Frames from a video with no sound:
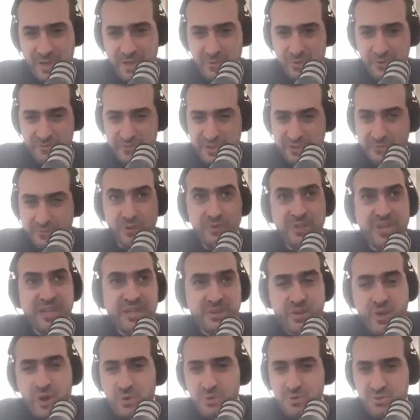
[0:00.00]
of the food
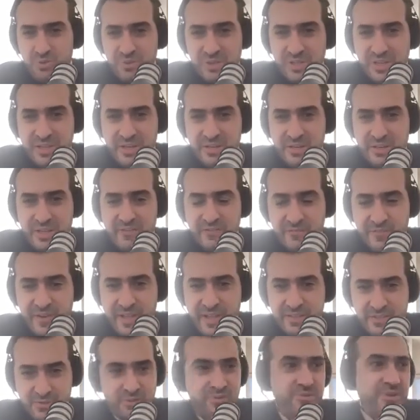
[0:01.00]
and go to the
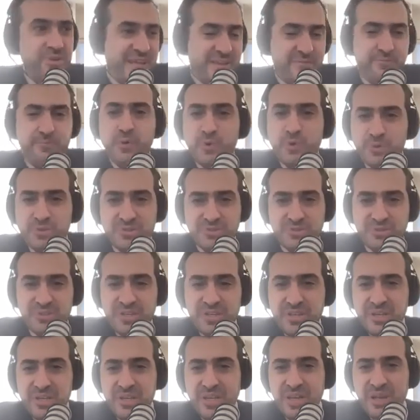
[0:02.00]
infants, or like Proust.
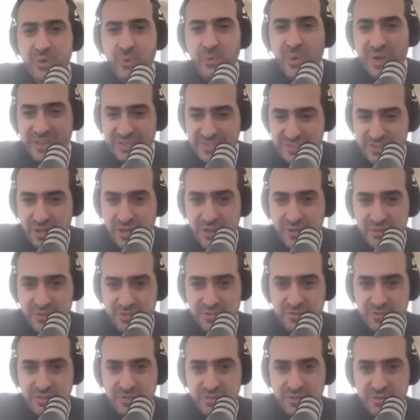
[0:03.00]
What songs
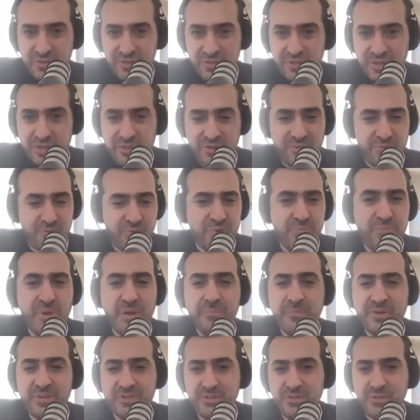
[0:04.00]

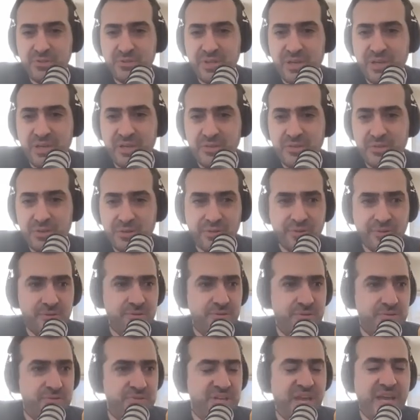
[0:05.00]
remembers you
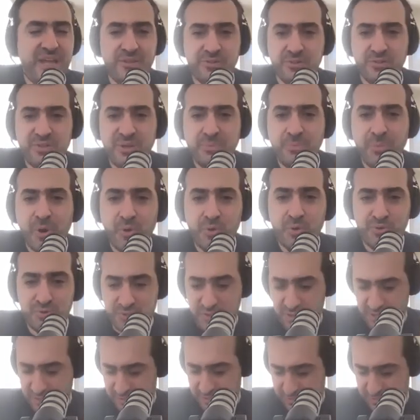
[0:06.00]
your childhood the most?